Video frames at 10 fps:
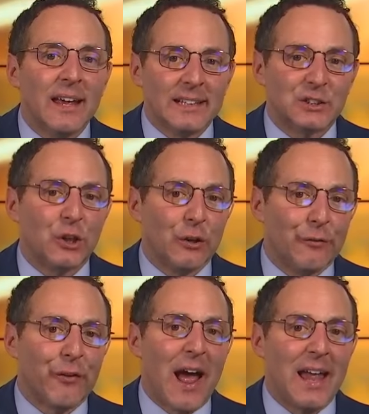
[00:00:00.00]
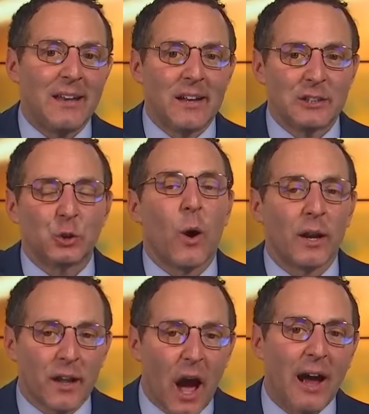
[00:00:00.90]
His good friend,
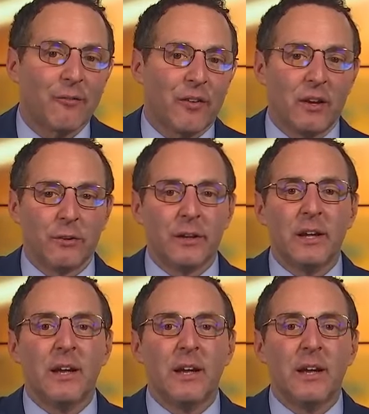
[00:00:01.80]
Juwan Cockfield,